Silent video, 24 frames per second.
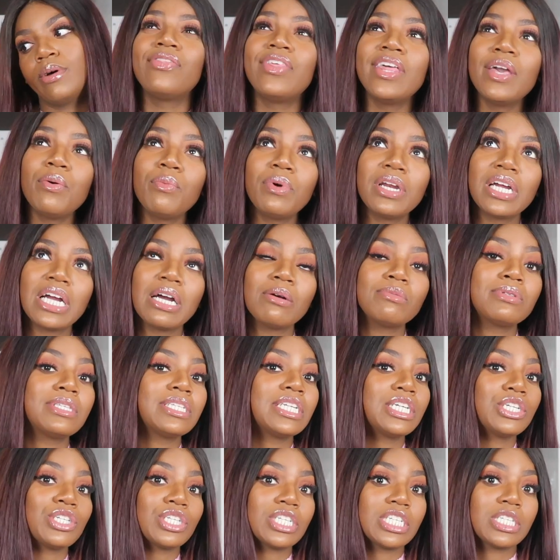Then when it comes to
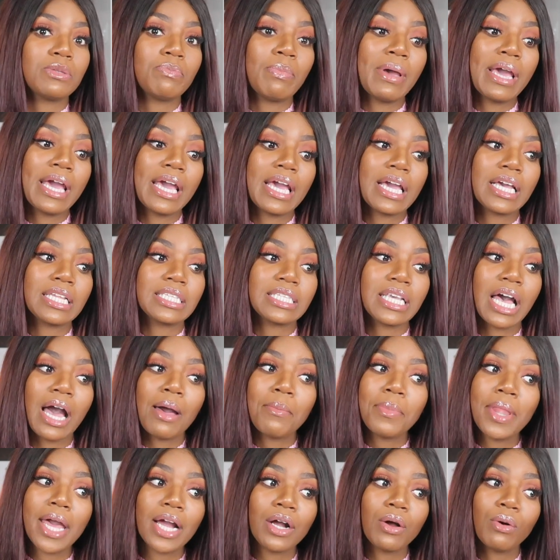disrespect,
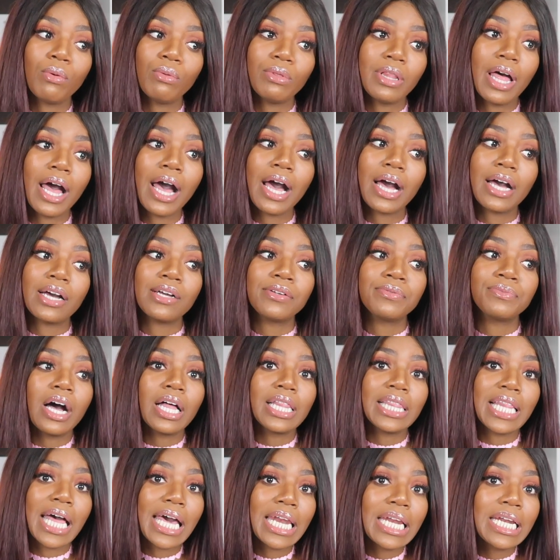I'm not gonna lie,
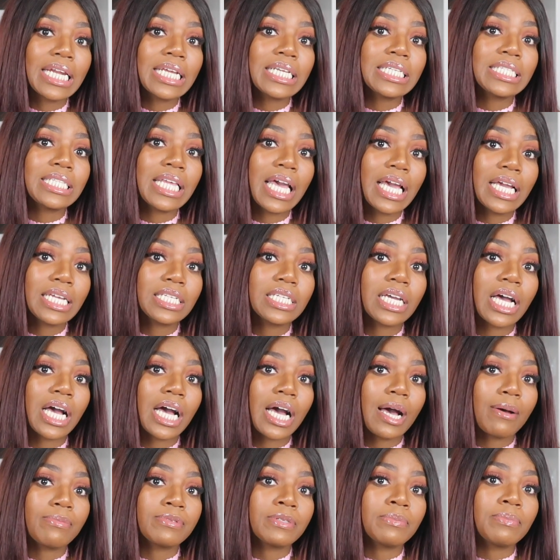a lot of these day
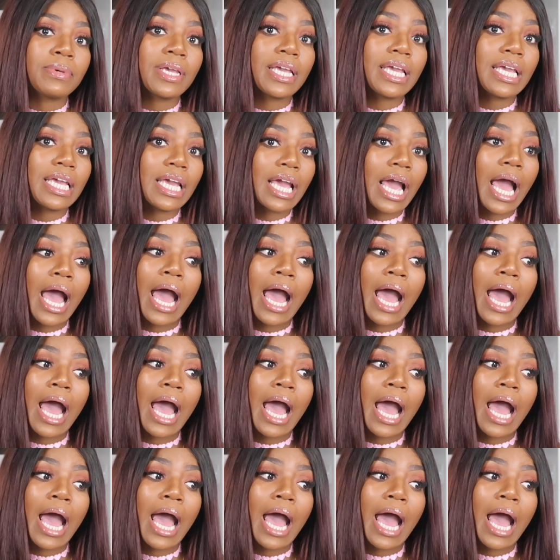jobs be